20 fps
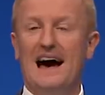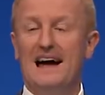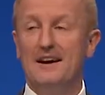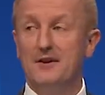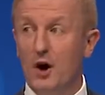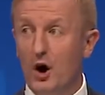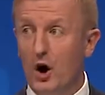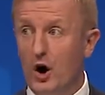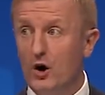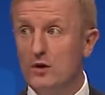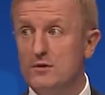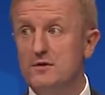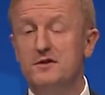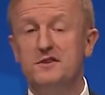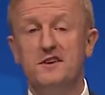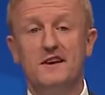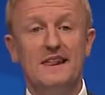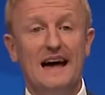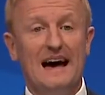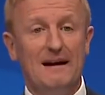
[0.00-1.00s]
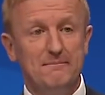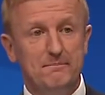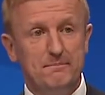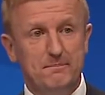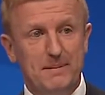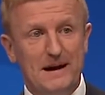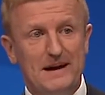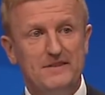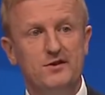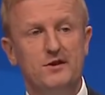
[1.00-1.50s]
and on to that
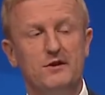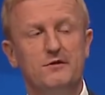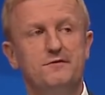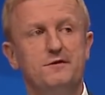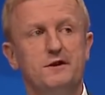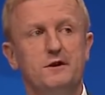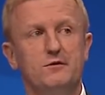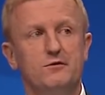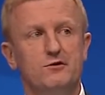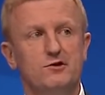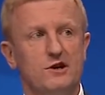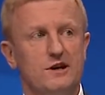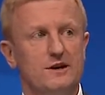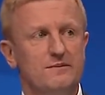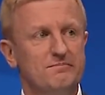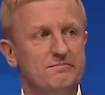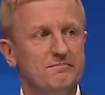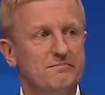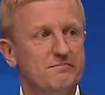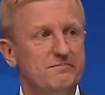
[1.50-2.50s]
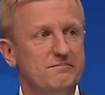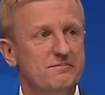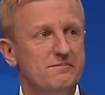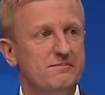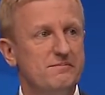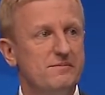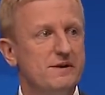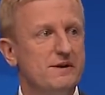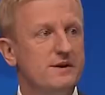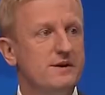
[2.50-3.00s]
better future.
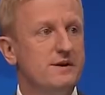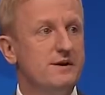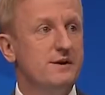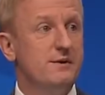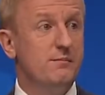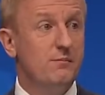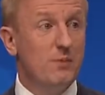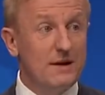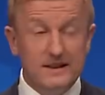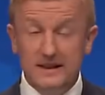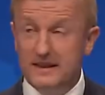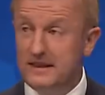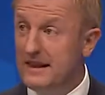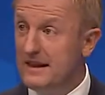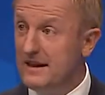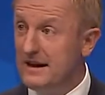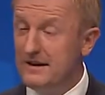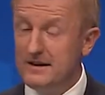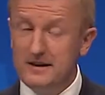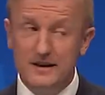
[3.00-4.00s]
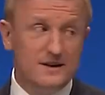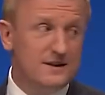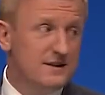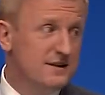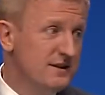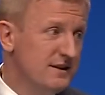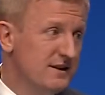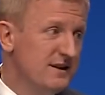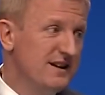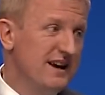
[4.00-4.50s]
Britain,
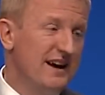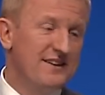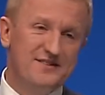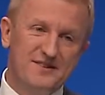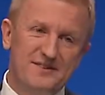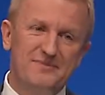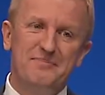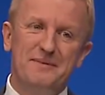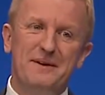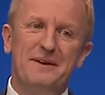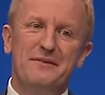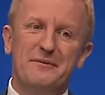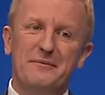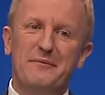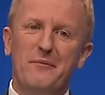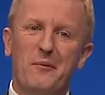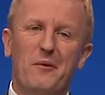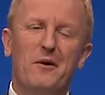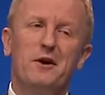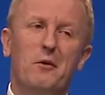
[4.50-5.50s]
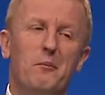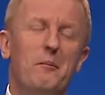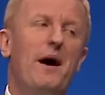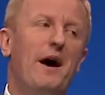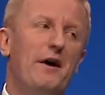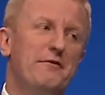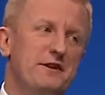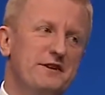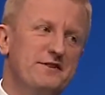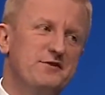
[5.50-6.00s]
yes, what a
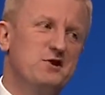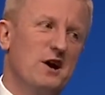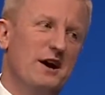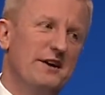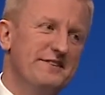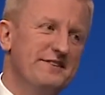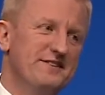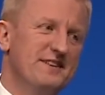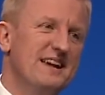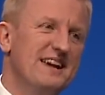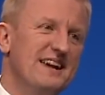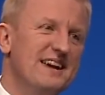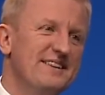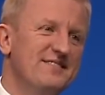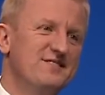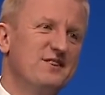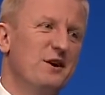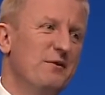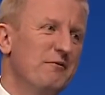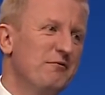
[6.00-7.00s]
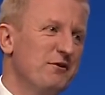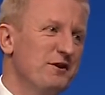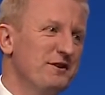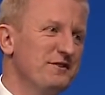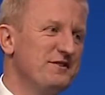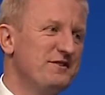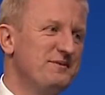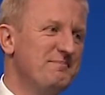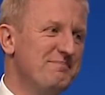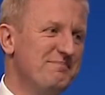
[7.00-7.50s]
marvellous chancellor he is,
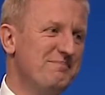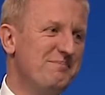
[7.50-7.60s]
Conference.